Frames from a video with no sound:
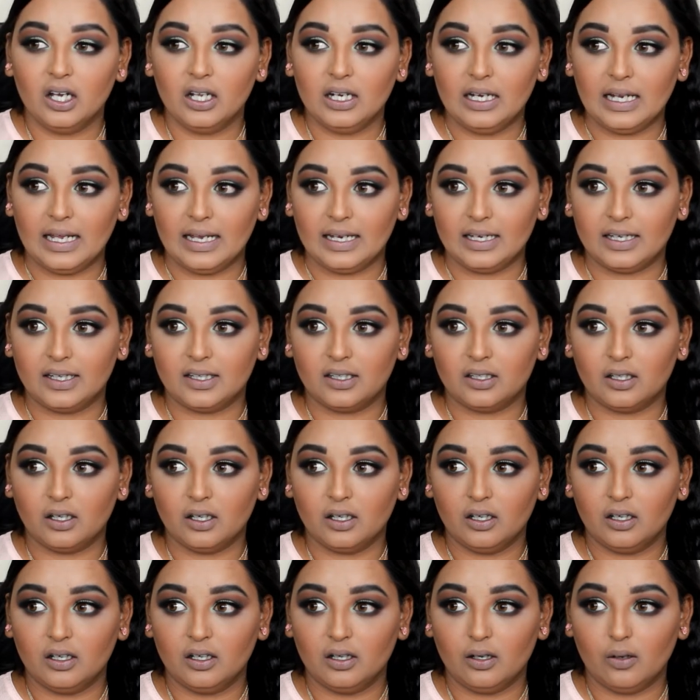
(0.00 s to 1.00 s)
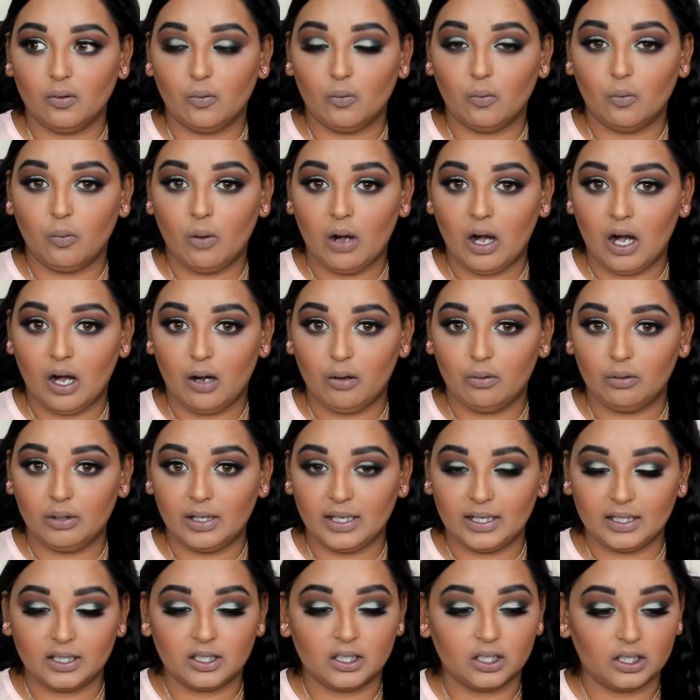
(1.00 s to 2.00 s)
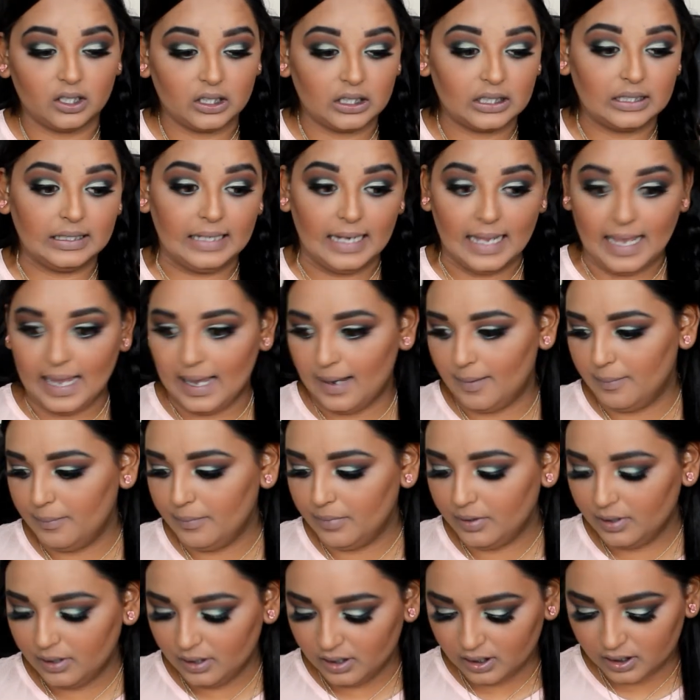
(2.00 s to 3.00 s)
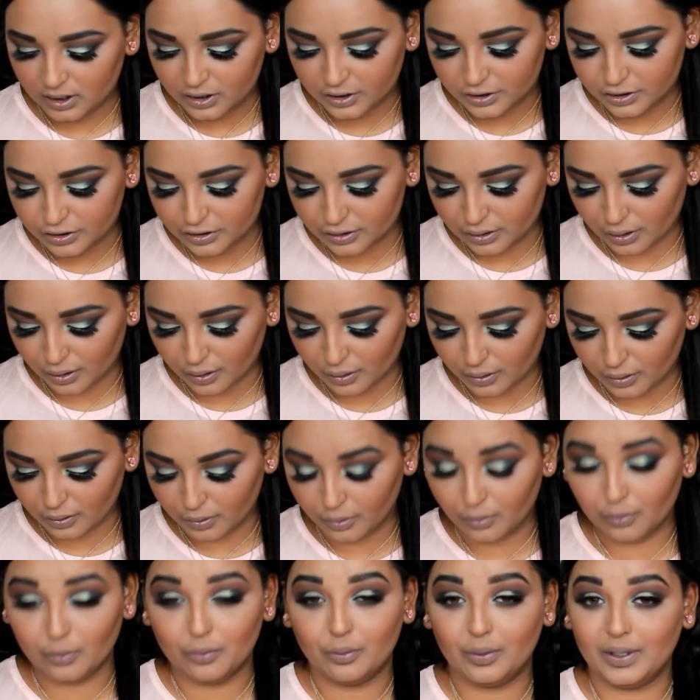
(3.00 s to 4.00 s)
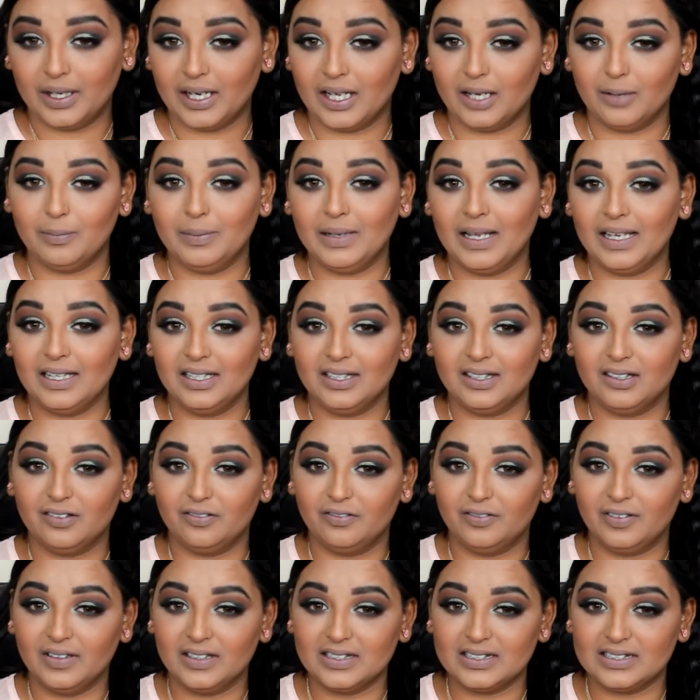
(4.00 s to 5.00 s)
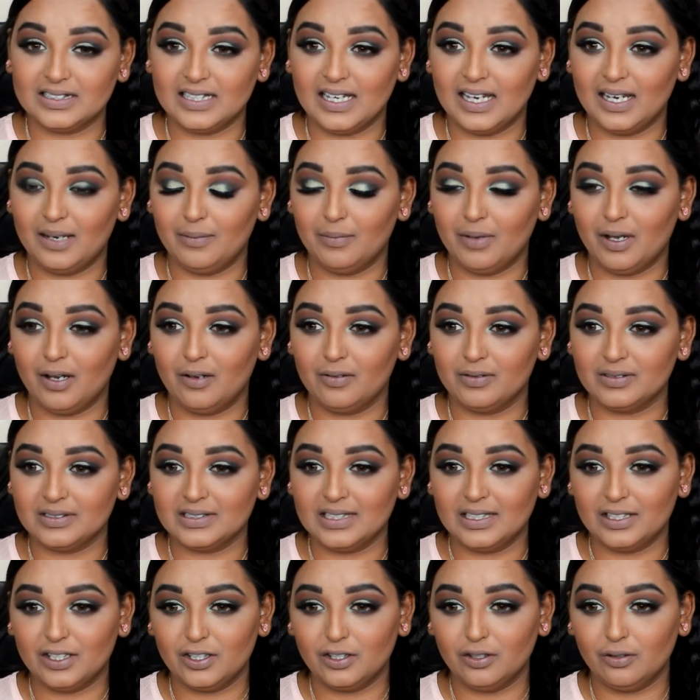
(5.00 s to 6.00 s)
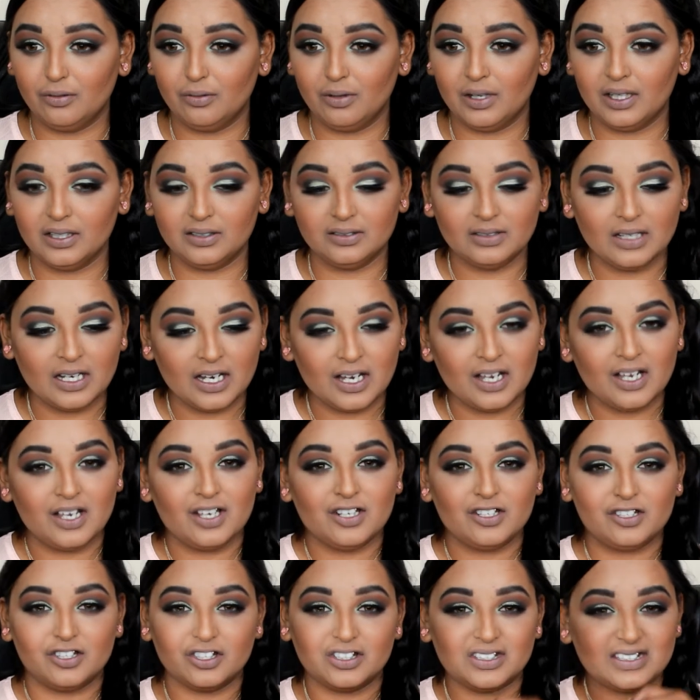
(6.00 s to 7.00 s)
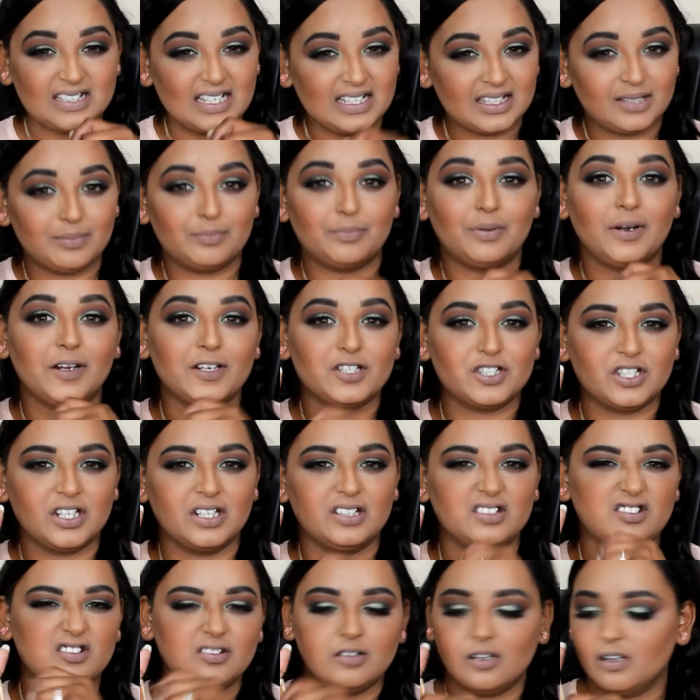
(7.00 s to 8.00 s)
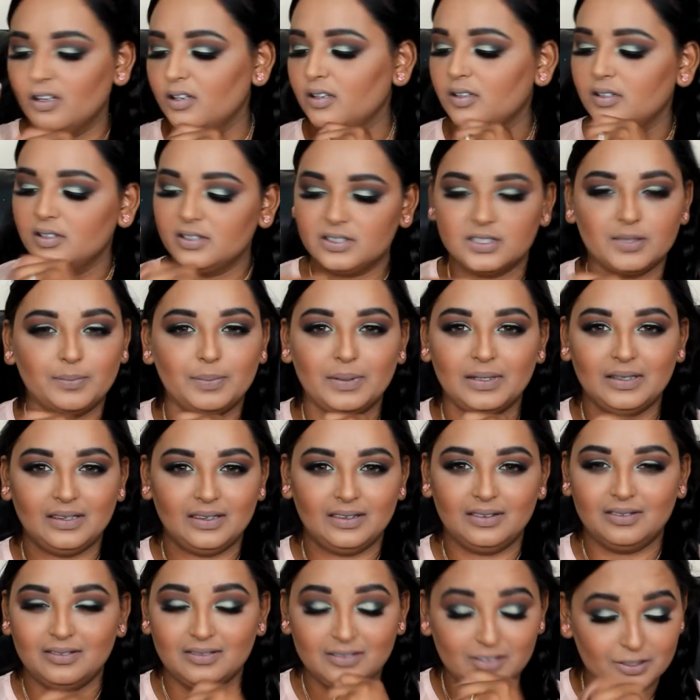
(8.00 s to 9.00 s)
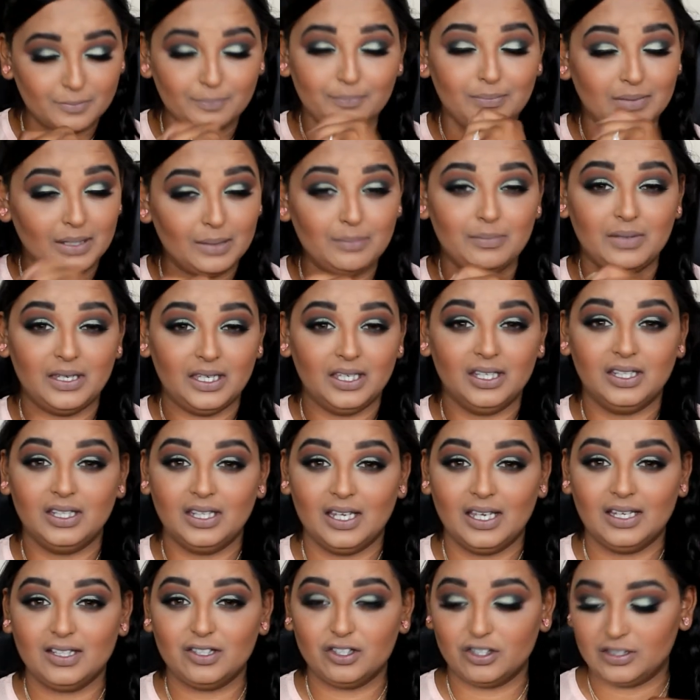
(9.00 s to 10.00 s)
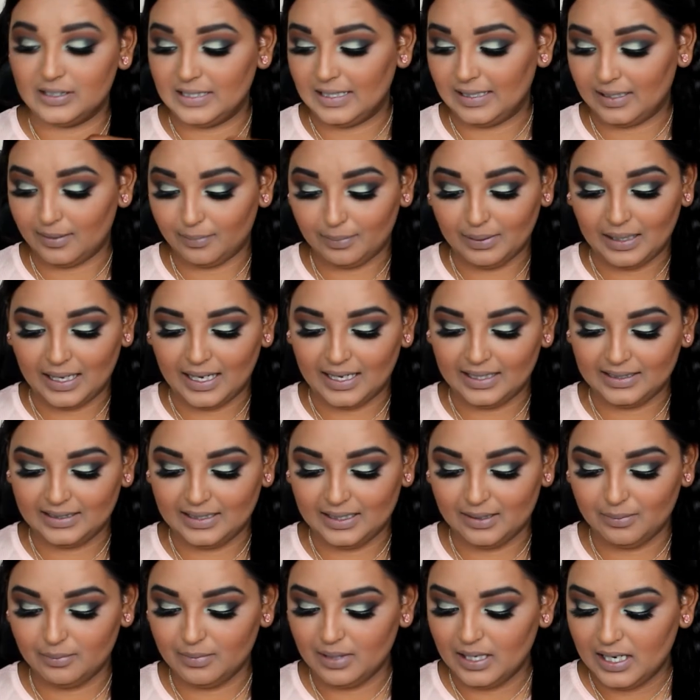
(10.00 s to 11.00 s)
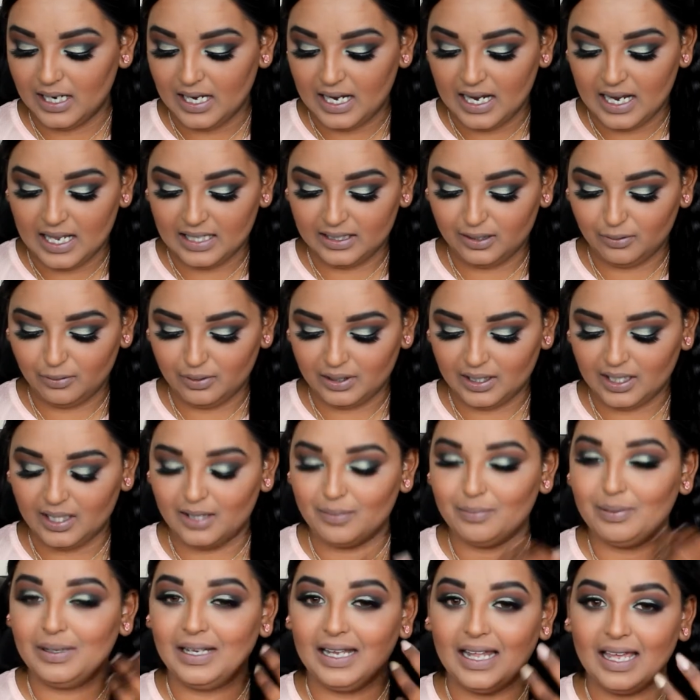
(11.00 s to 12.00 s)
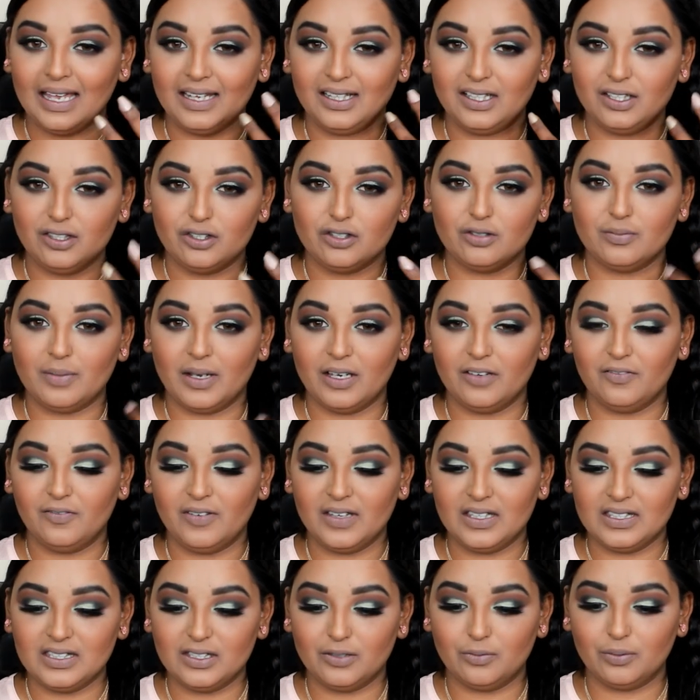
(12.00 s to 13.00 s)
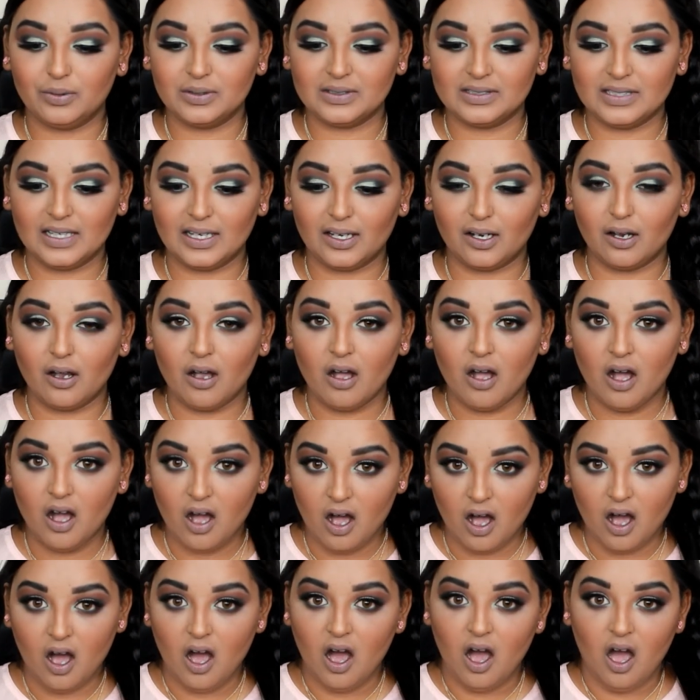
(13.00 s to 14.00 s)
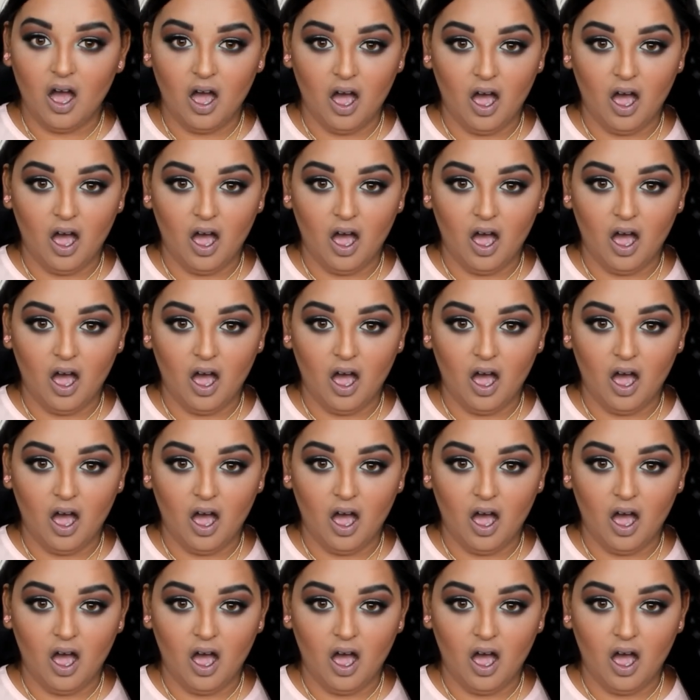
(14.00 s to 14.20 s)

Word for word: like wow like glam so when I applied it the first time I was like you know what just take the brush and dip it dip them in and just like apply them and then when I applied it to my face it was like oh,